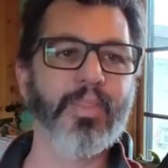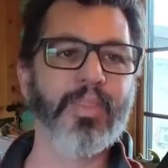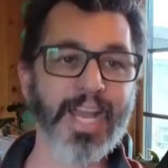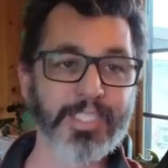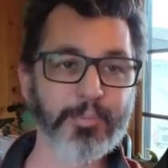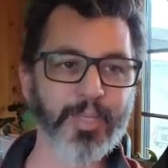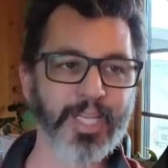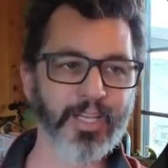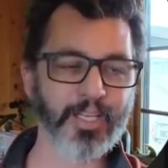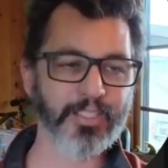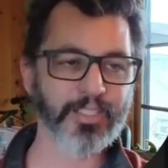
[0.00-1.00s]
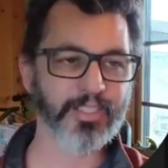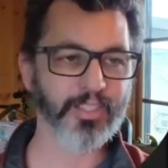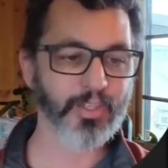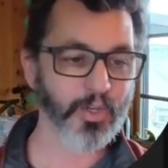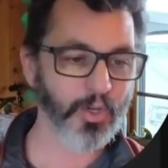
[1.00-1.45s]
That's because
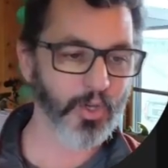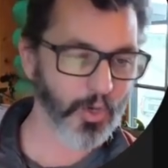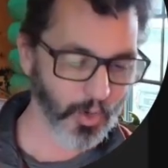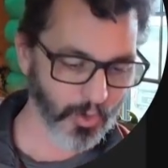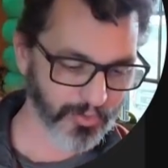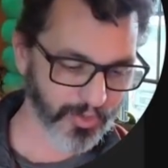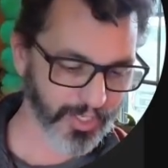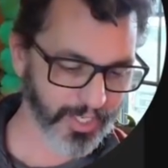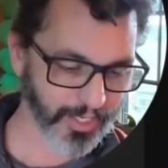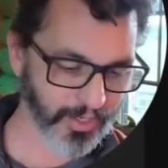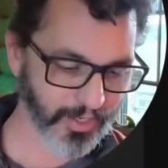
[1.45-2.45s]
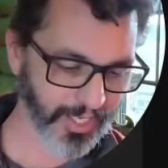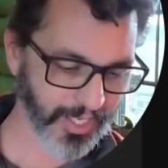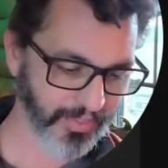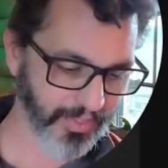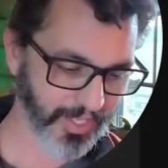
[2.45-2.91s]
over here
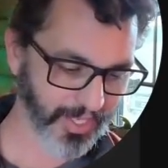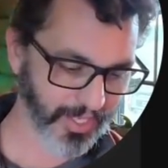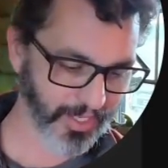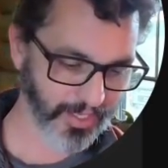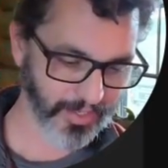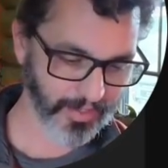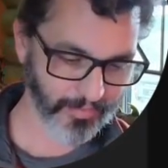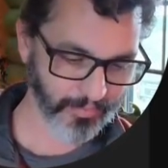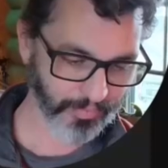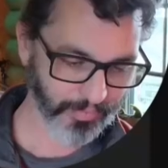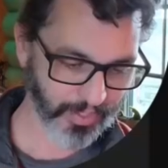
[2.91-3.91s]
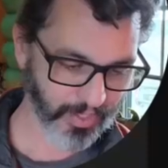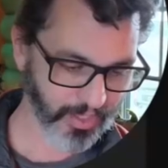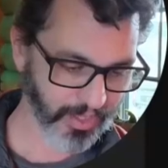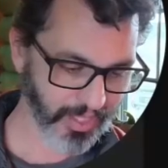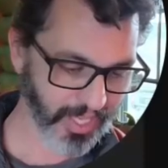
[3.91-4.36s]
in the
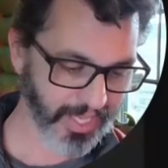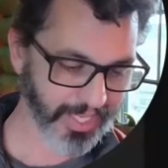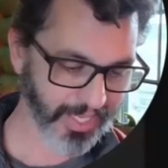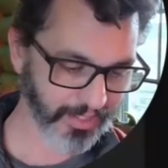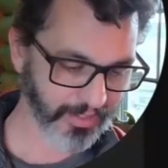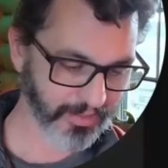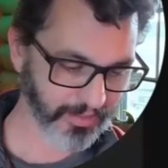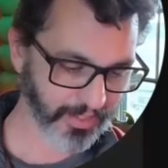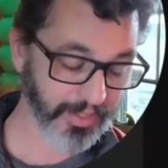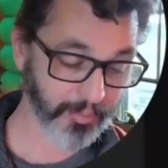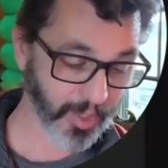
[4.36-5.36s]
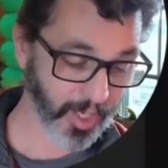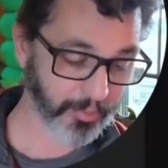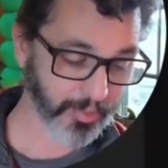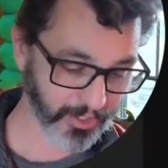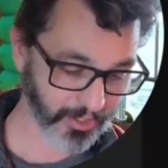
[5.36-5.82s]
client, in the
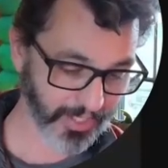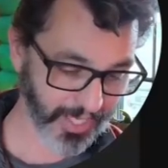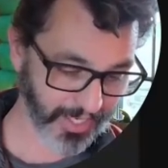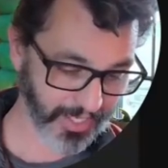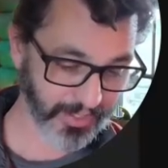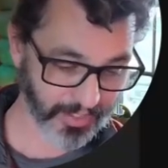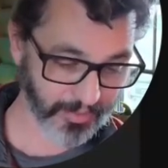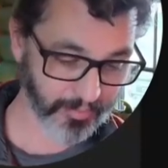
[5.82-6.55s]
publisher, in